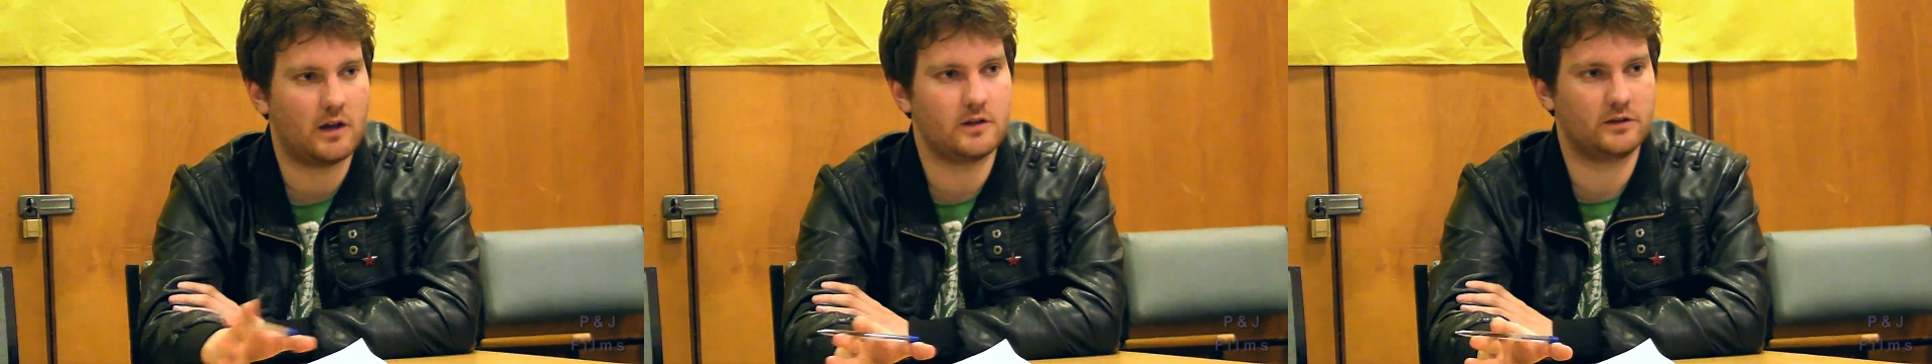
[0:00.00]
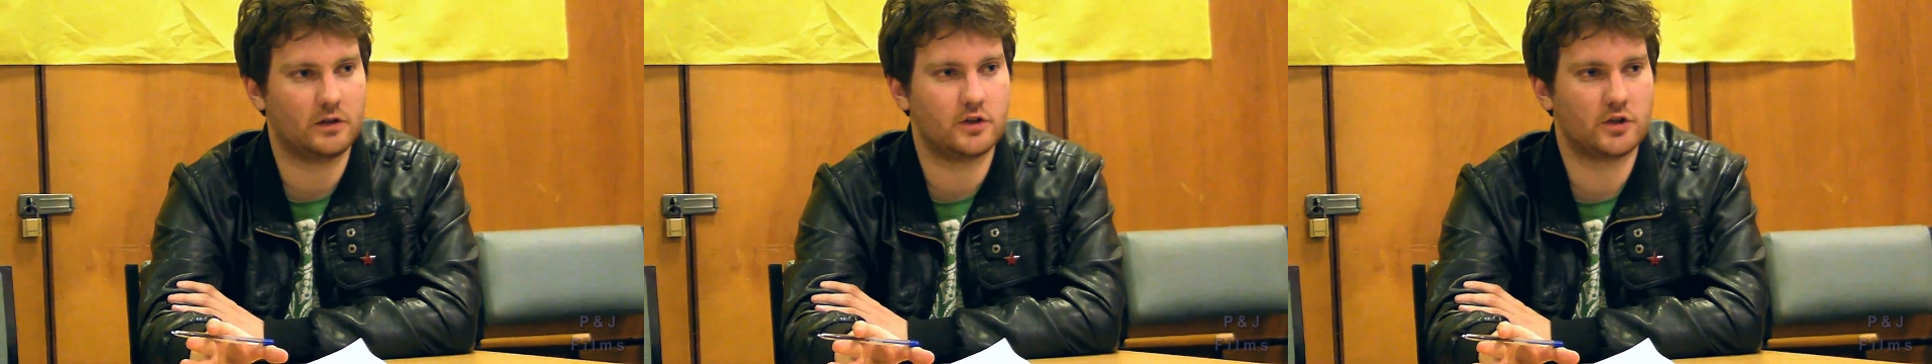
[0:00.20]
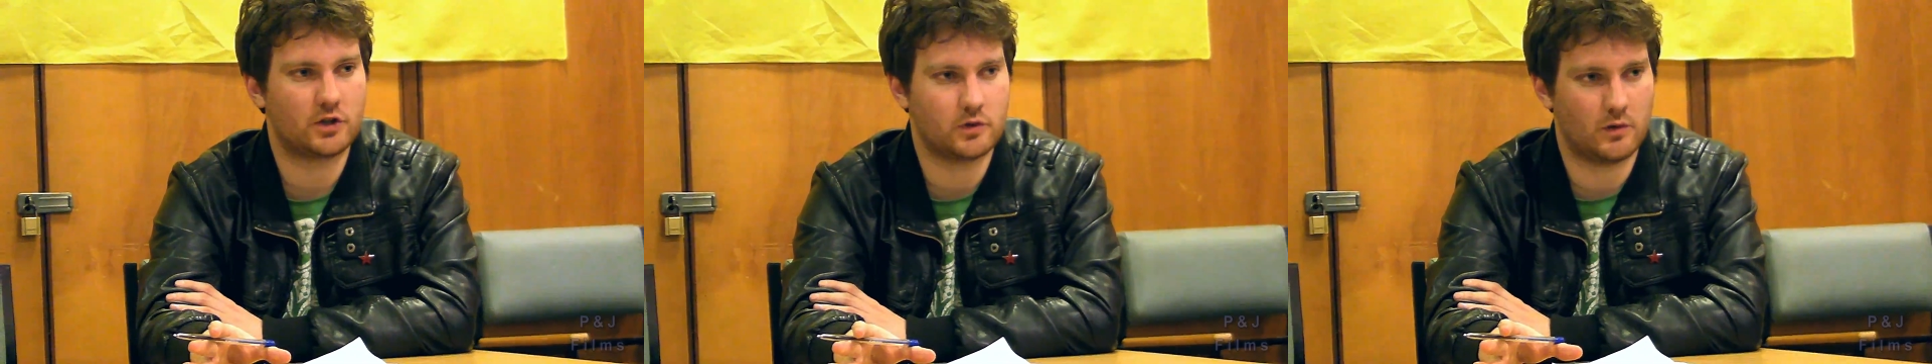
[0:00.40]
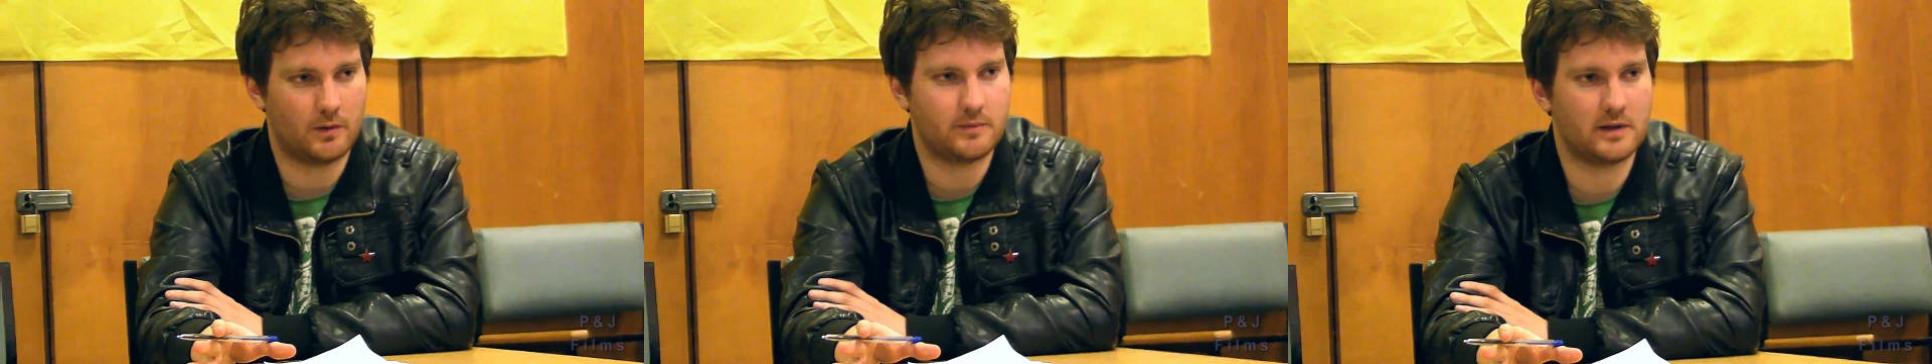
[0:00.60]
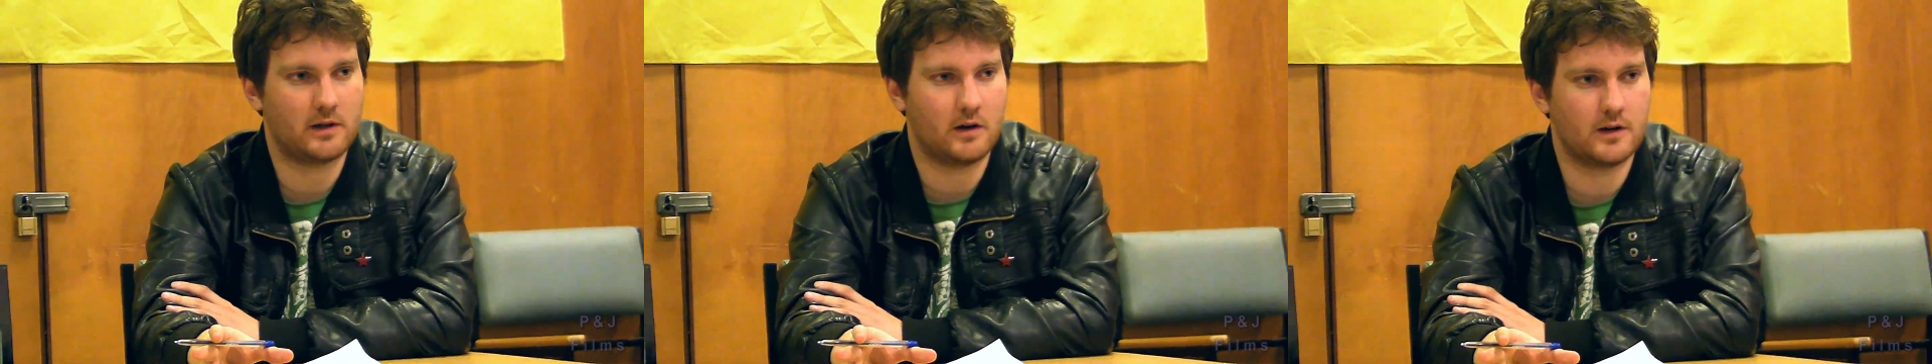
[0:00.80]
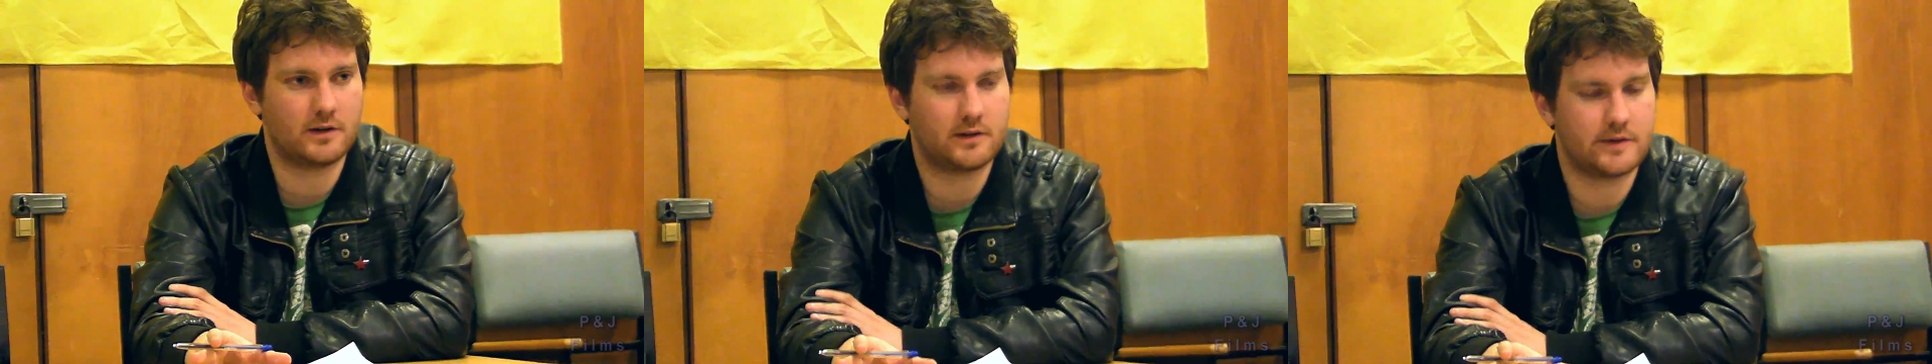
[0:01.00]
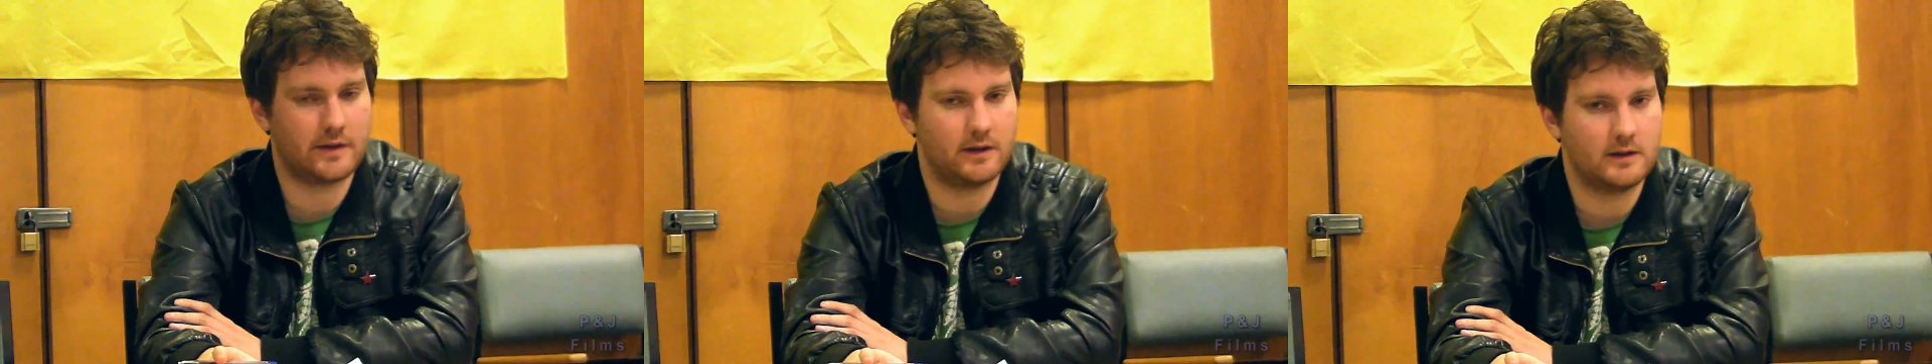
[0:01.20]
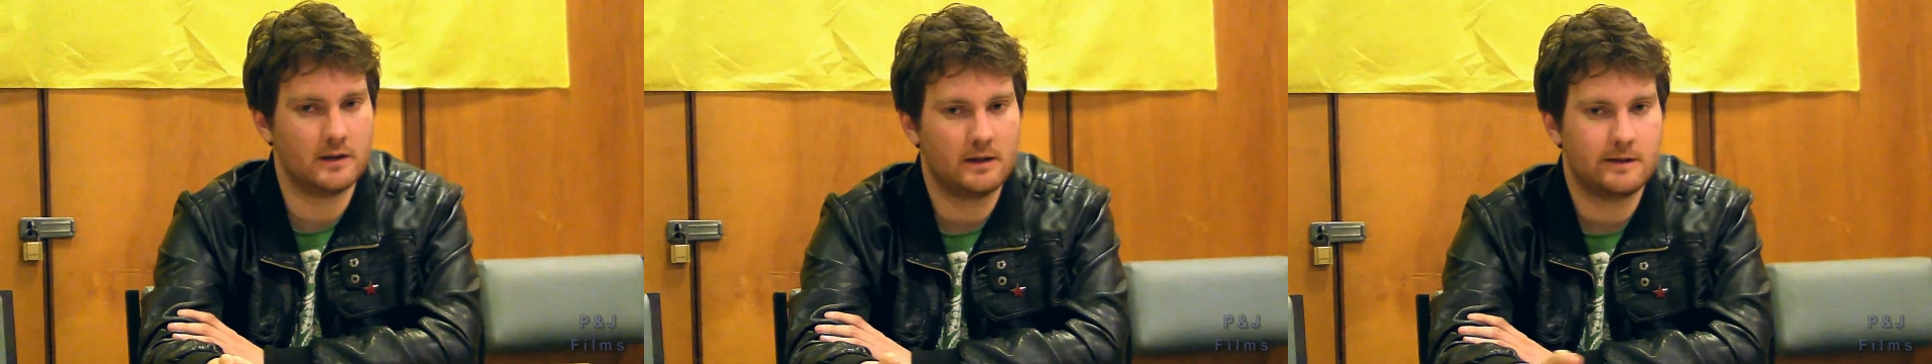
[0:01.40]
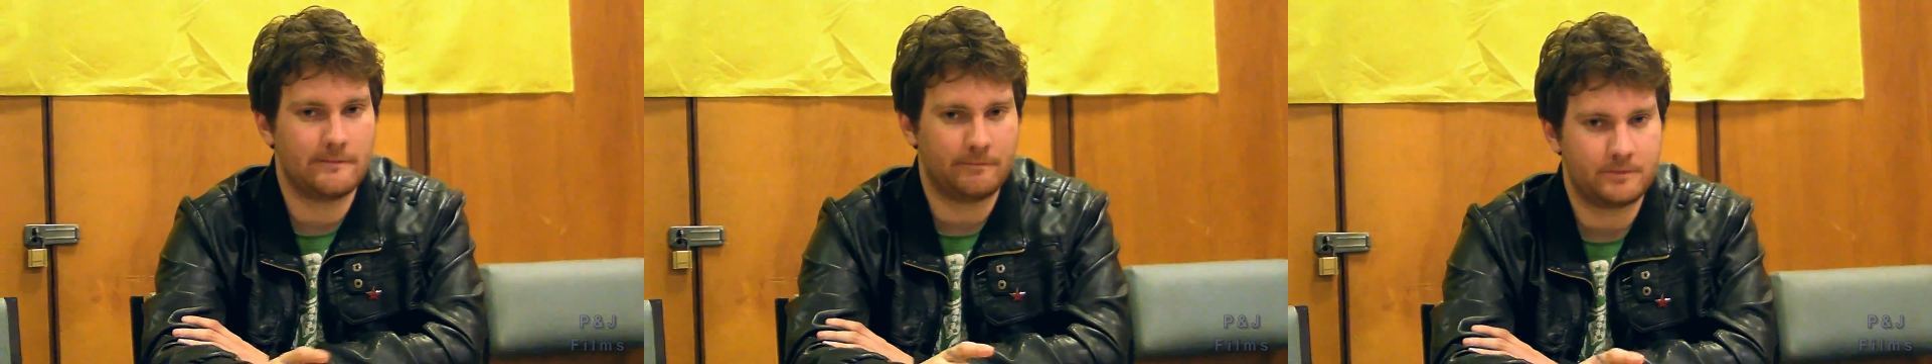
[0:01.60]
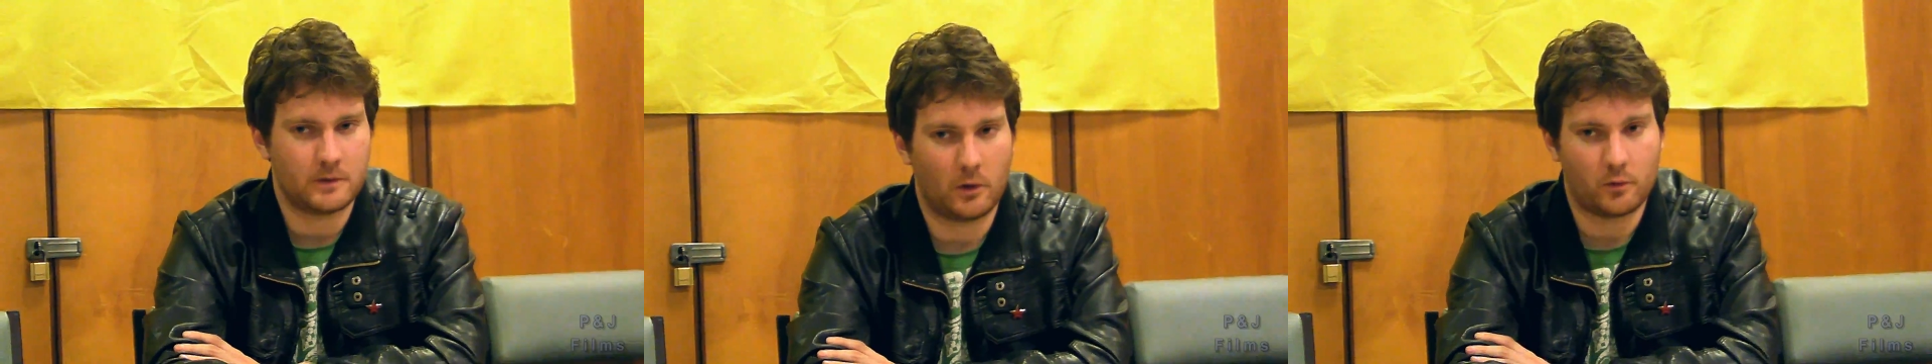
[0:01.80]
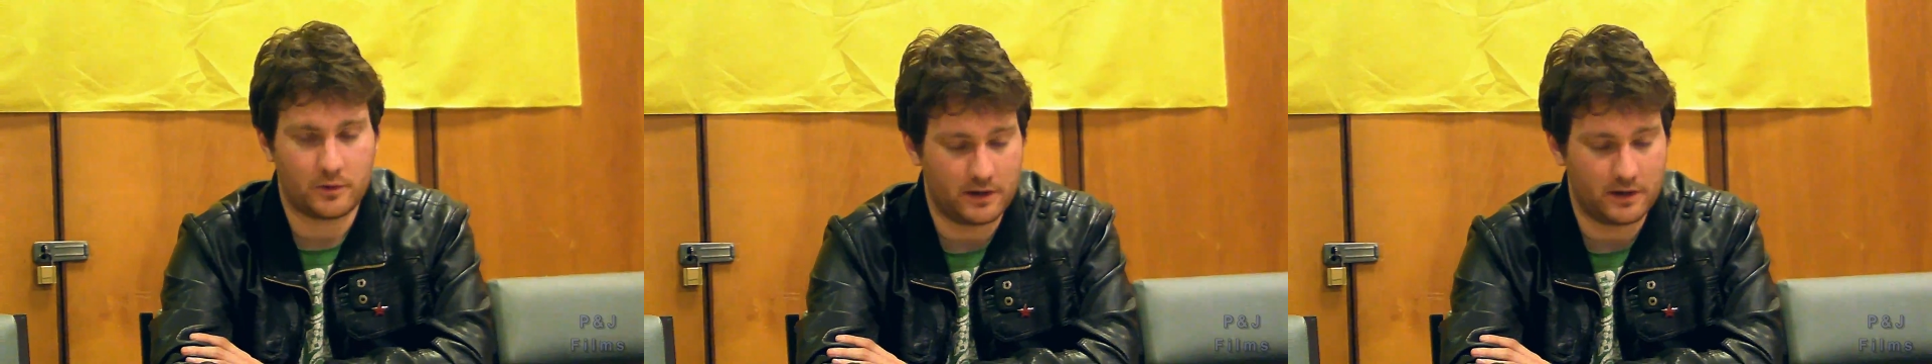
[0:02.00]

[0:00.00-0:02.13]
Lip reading: does show up the cuts that all